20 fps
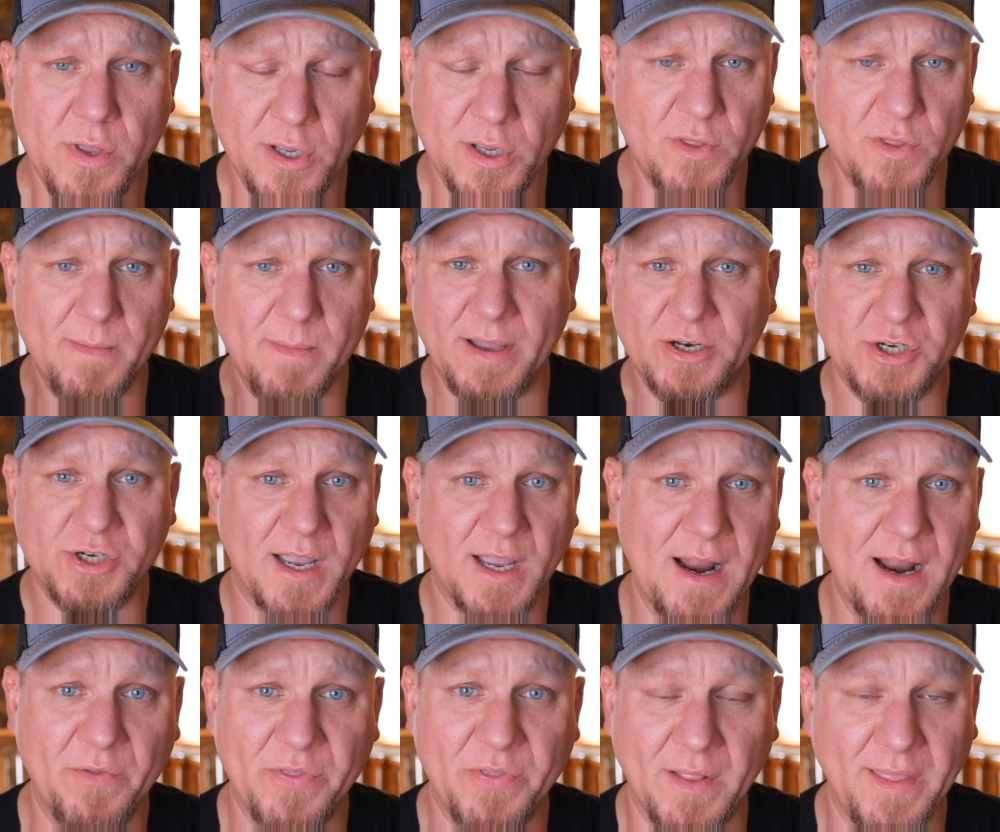You can do that by
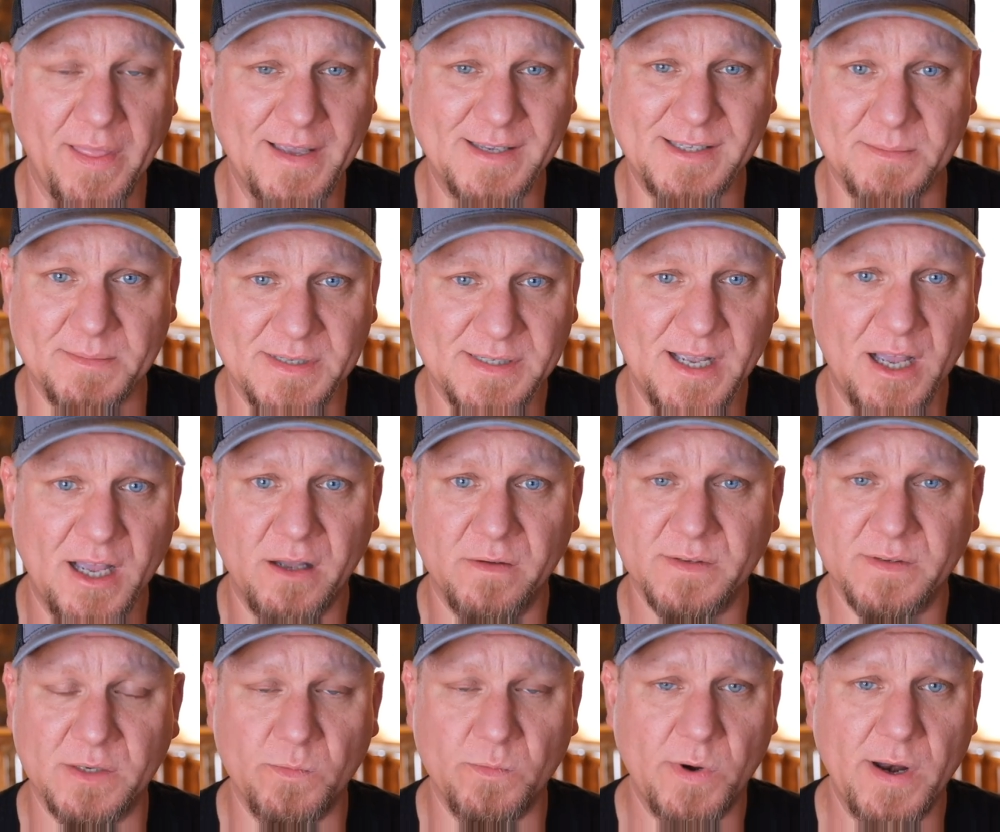checking out the links
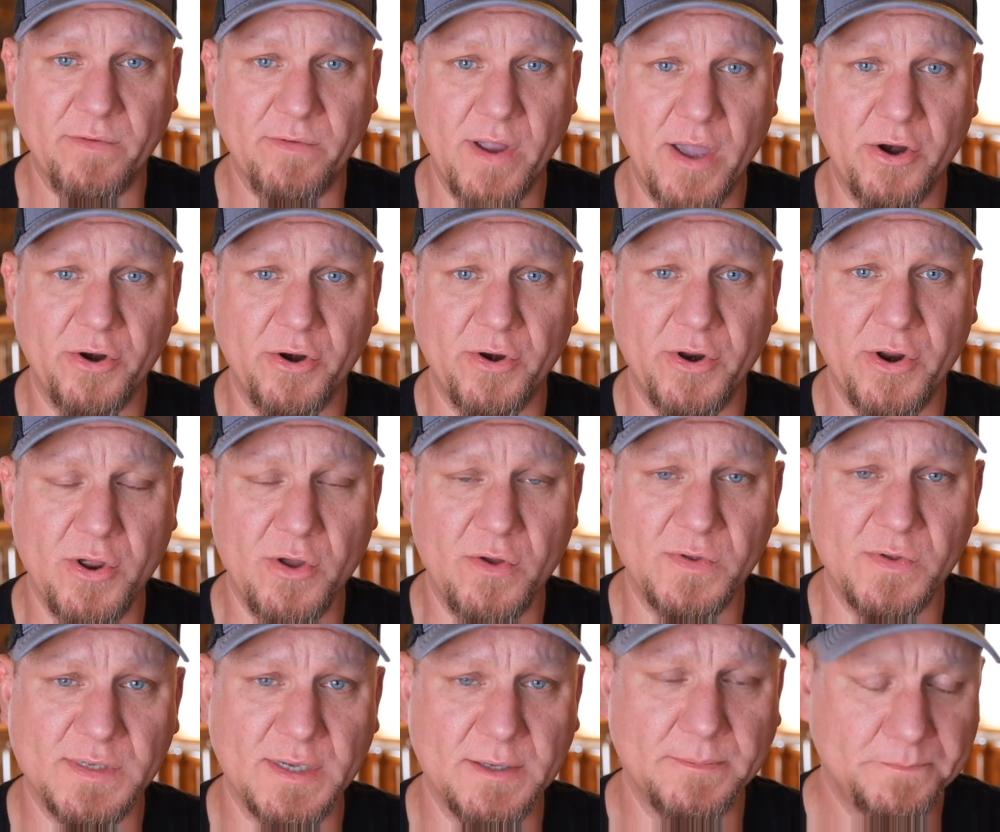themselves and whatever editor
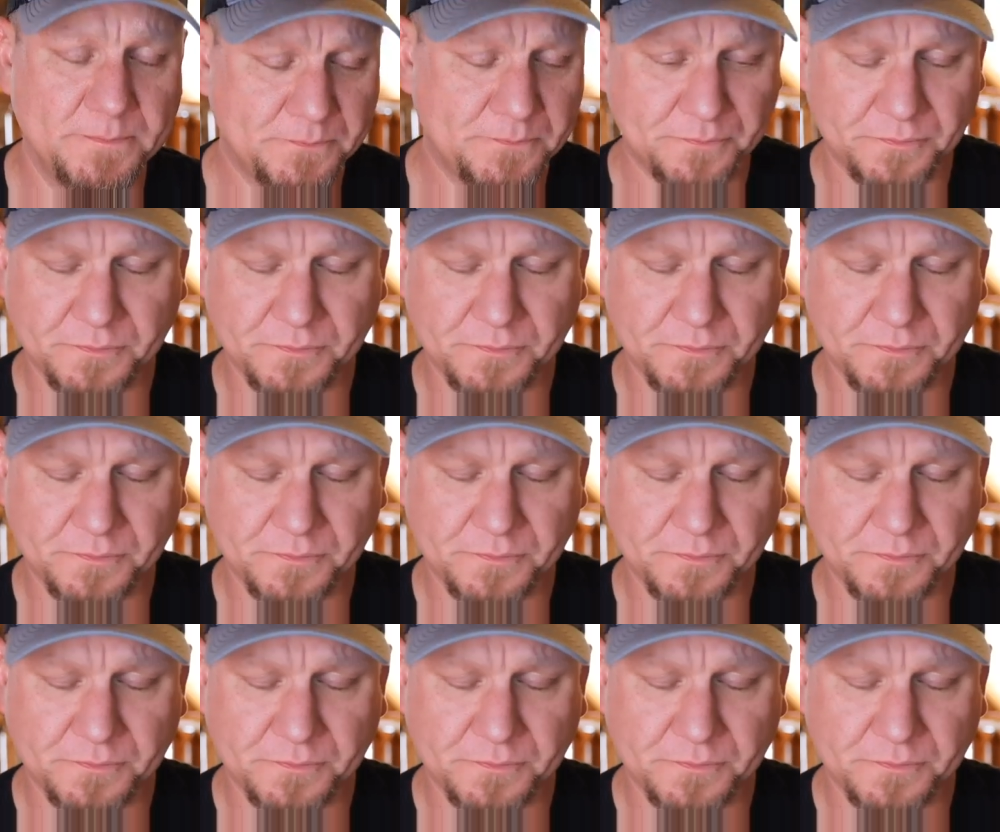you're using.